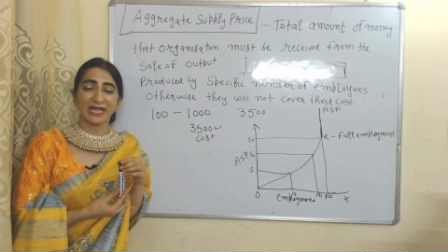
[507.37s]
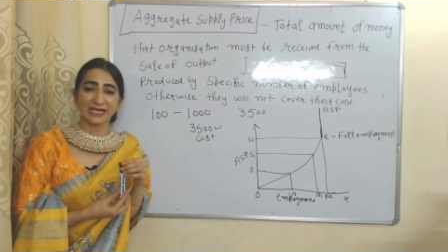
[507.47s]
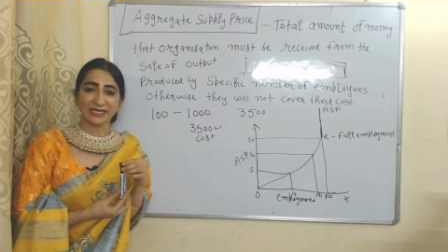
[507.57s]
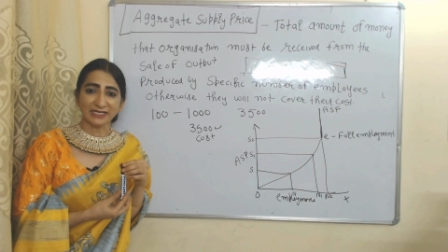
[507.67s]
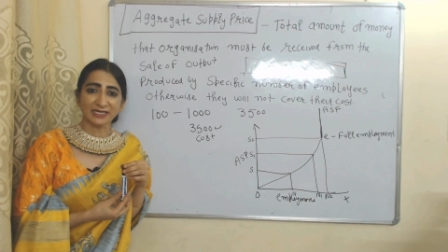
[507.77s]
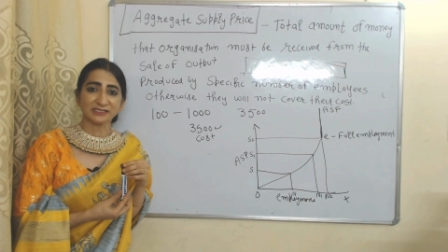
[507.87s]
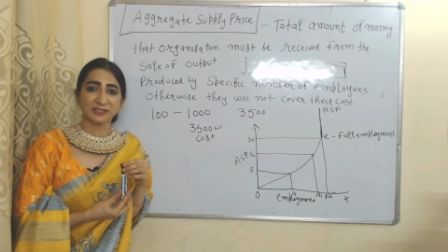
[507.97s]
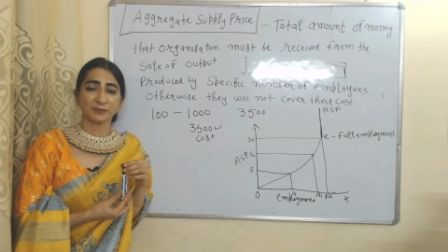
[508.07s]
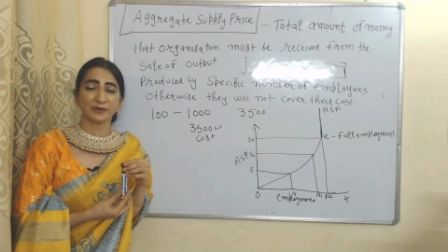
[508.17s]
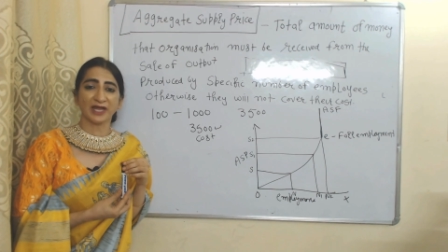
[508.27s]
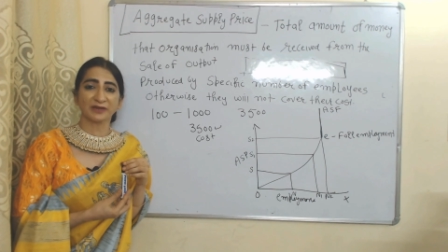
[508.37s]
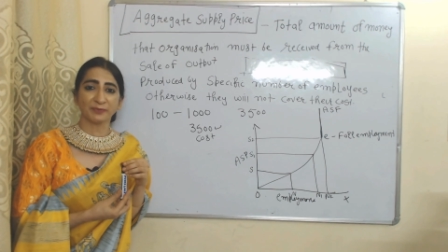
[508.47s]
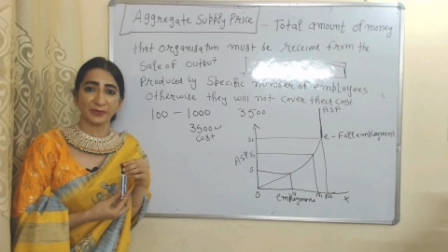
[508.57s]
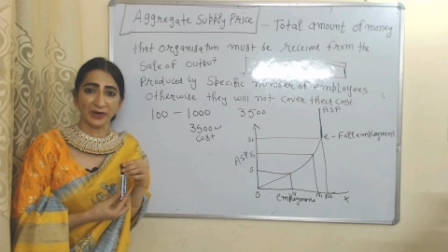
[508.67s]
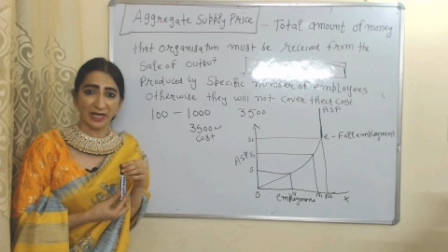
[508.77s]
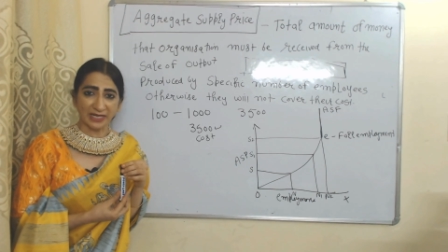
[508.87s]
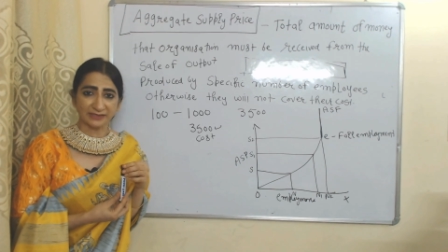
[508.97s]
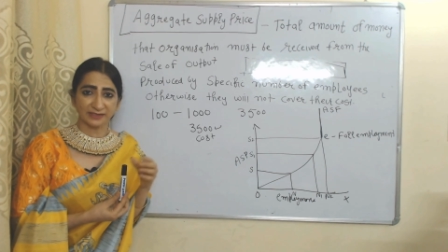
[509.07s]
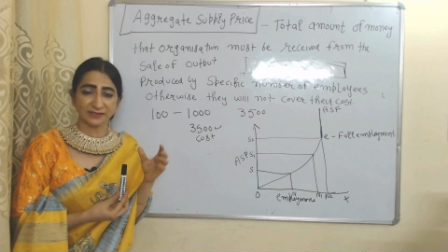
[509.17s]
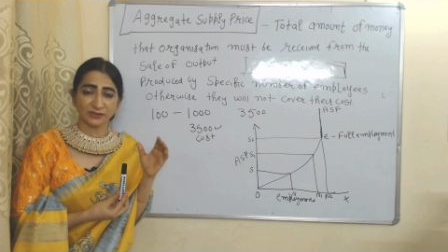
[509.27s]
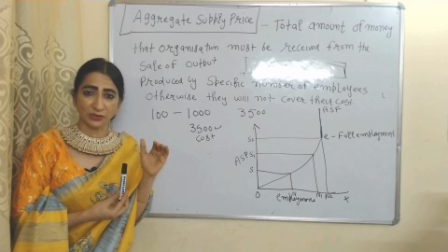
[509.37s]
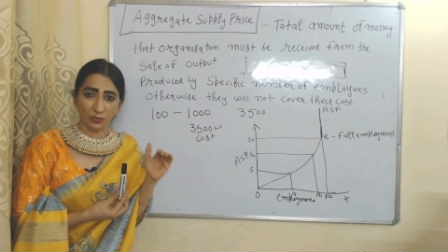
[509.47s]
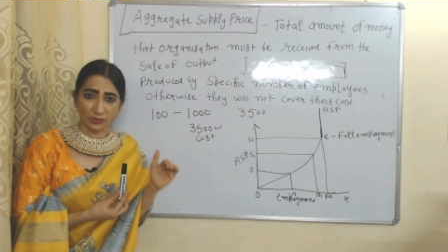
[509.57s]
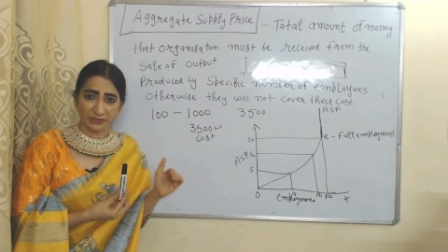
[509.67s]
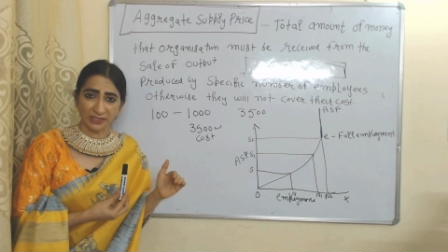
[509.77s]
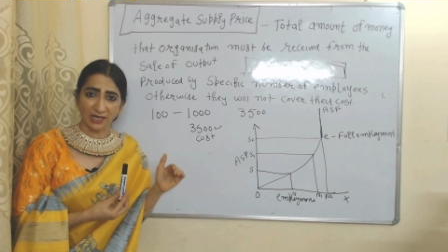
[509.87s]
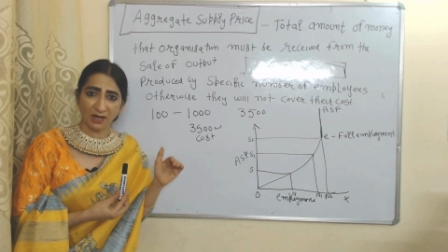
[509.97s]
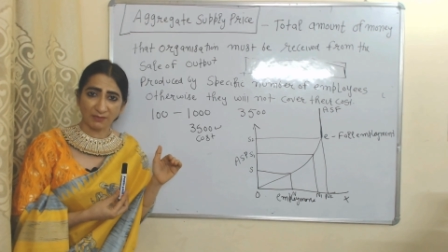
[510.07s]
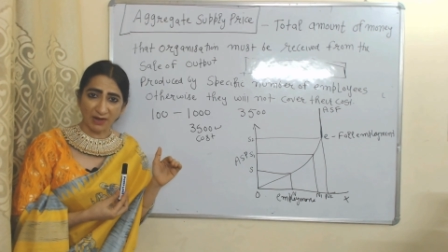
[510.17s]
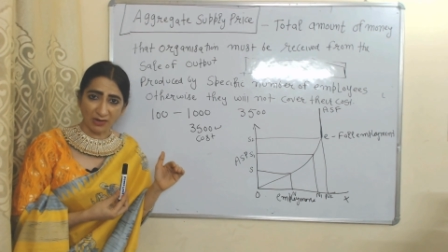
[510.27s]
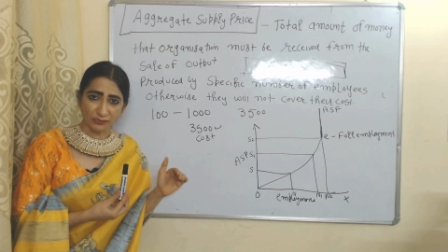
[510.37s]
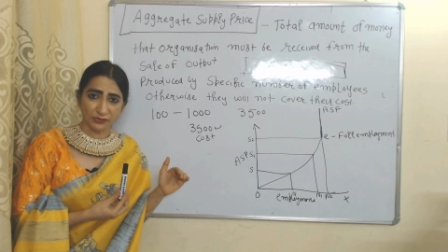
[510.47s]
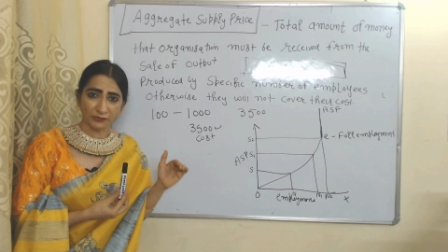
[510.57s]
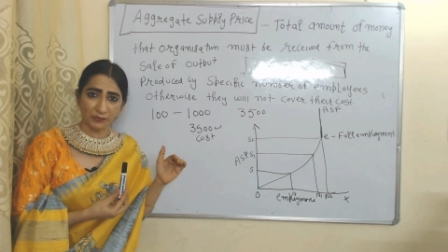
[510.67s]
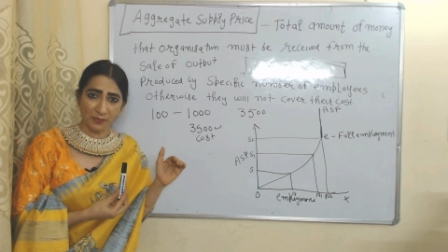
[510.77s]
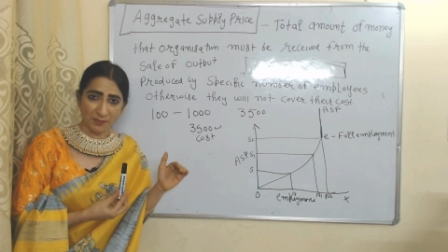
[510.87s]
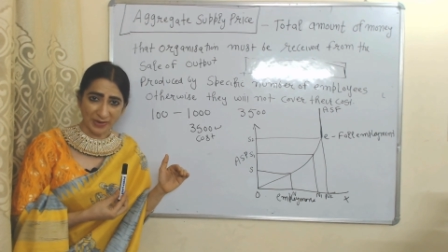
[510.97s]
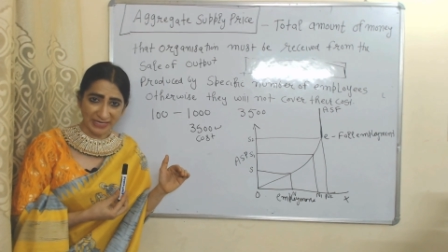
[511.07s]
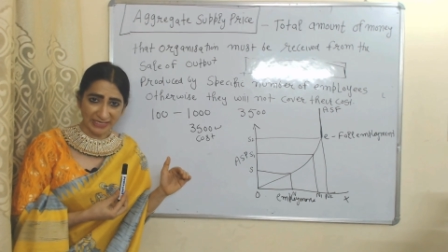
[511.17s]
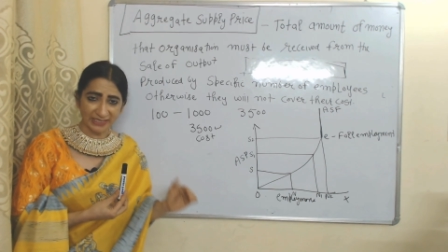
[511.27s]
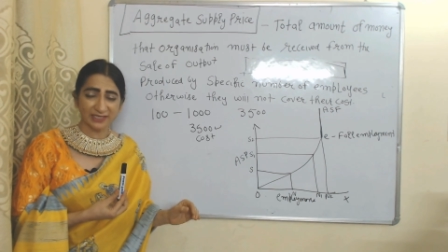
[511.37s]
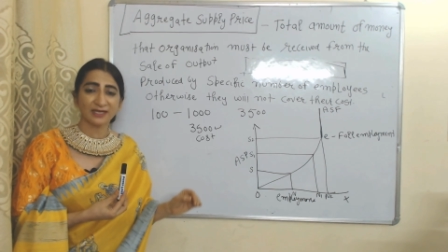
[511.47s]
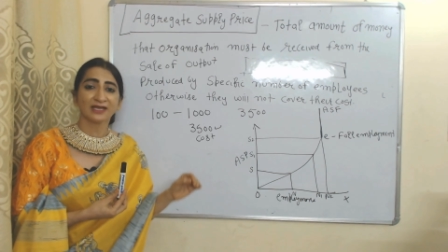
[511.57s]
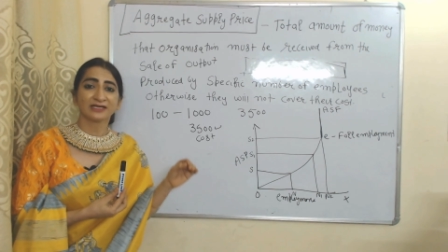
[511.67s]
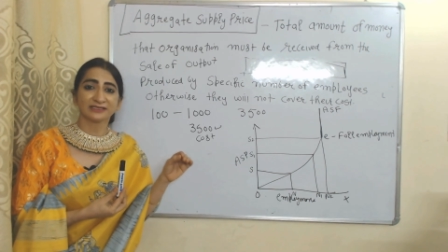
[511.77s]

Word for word: Aggregate supply price is total amount of money